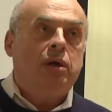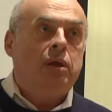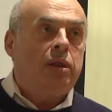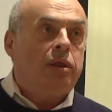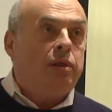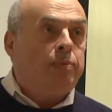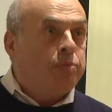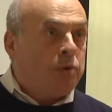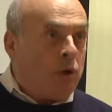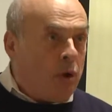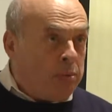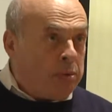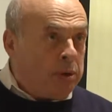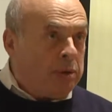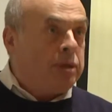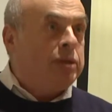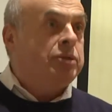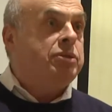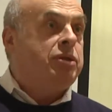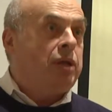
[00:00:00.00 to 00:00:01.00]
The problem
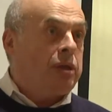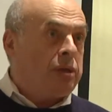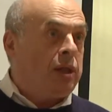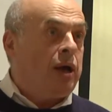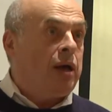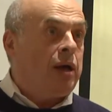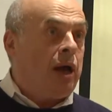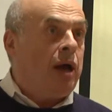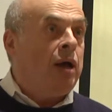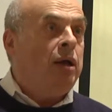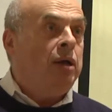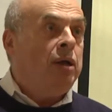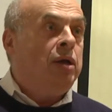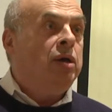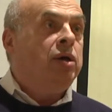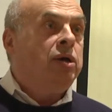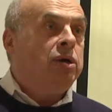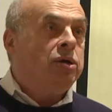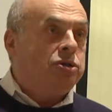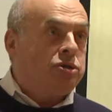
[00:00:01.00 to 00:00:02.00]
is that there are
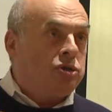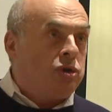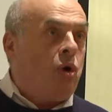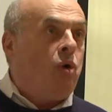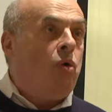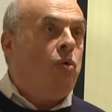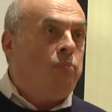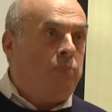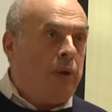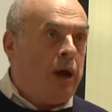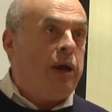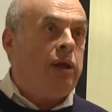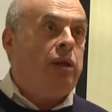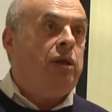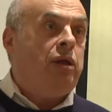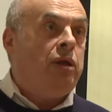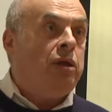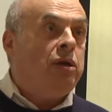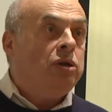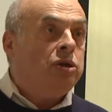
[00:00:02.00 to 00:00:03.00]
so
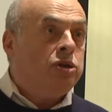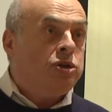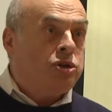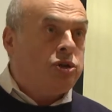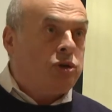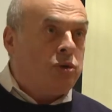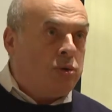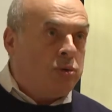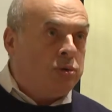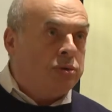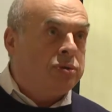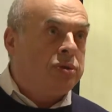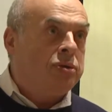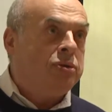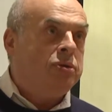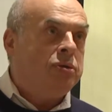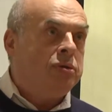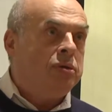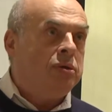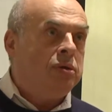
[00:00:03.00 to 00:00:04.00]
many Jews
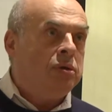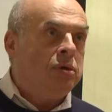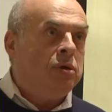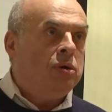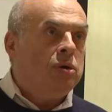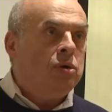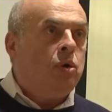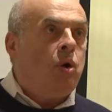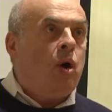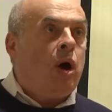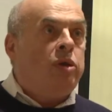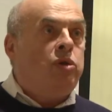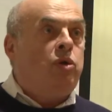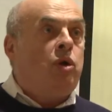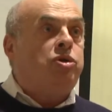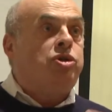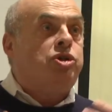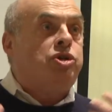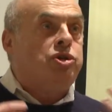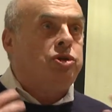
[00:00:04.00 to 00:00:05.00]
who are
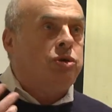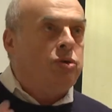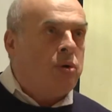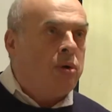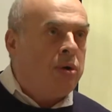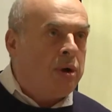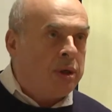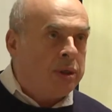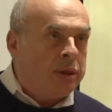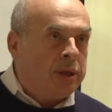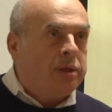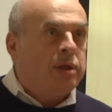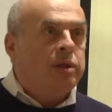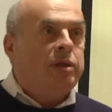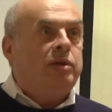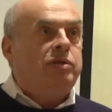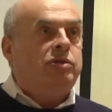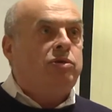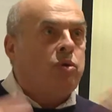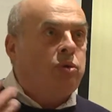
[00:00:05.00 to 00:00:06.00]
not sure that it
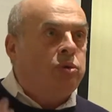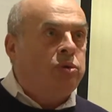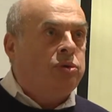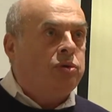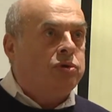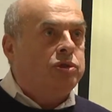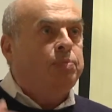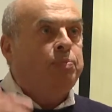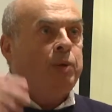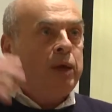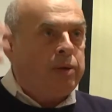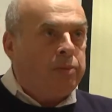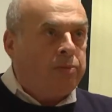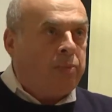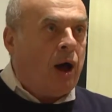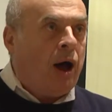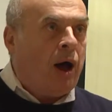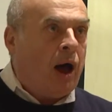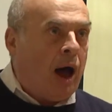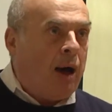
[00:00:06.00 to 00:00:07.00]
is good to speak
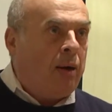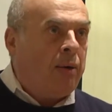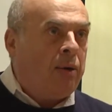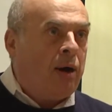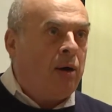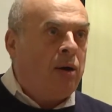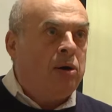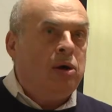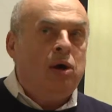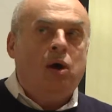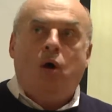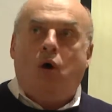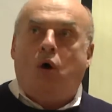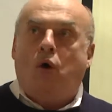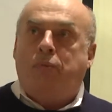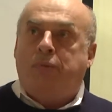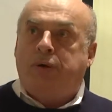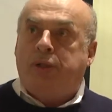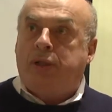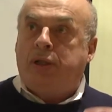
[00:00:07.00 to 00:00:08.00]

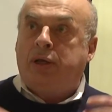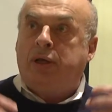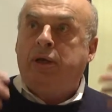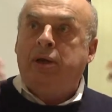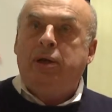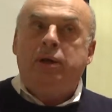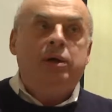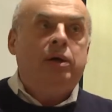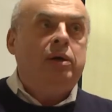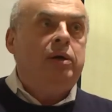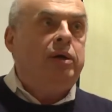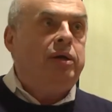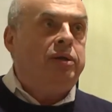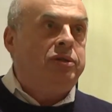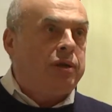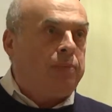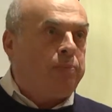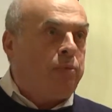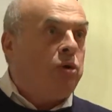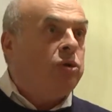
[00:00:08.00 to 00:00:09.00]
openly in
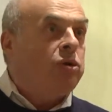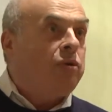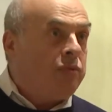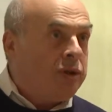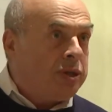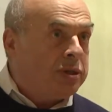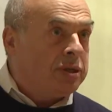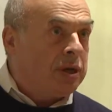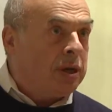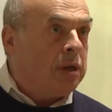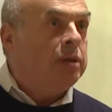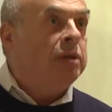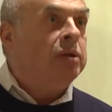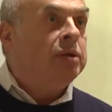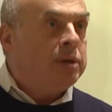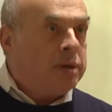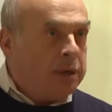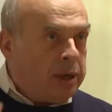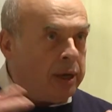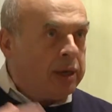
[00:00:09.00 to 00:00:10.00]
support of Israel.
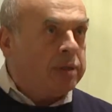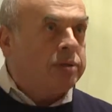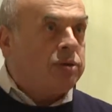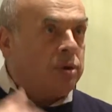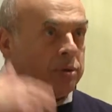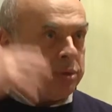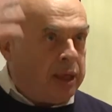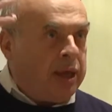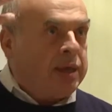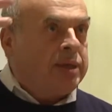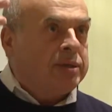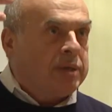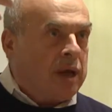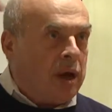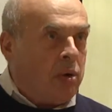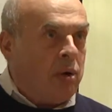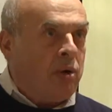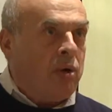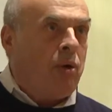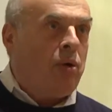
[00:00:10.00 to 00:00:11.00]
So that is our
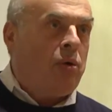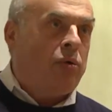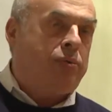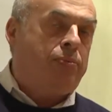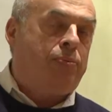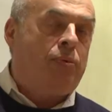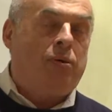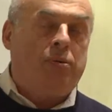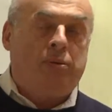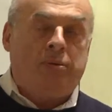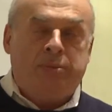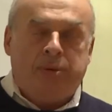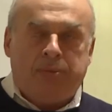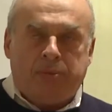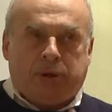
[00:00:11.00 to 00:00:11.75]
old problem.